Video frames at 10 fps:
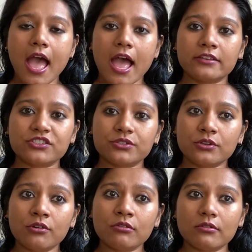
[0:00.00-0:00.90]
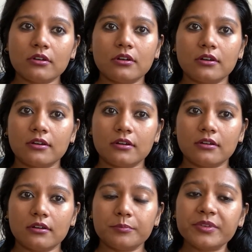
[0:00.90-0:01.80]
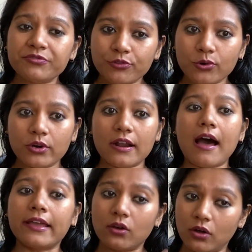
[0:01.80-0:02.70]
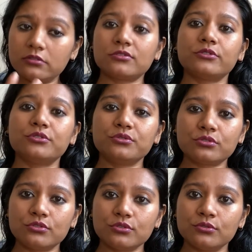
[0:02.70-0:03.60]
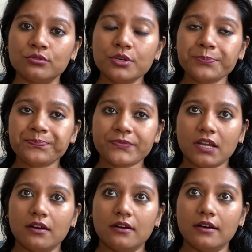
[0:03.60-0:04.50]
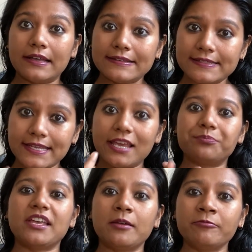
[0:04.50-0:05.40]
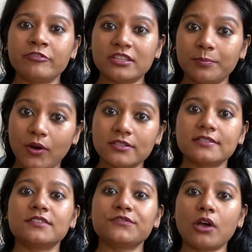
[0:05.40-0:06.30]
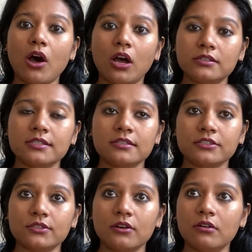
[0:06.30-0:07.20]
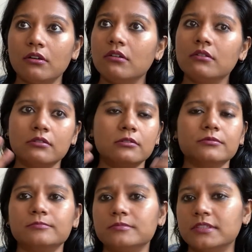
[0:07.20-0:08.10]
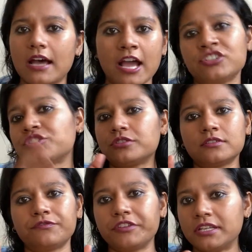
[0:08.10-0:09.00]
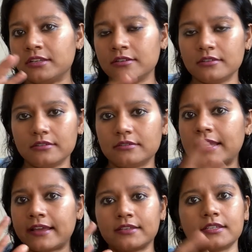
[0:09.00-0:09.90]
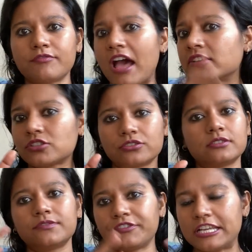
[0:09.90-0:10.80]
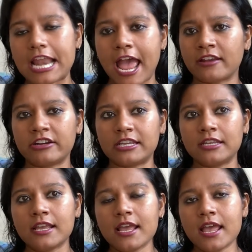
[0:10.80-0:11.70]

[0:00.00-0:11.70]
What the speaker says: And, before I also used to escape them with a positive thought, oh, I shouldn't feel negative, I shouldn't feel angry.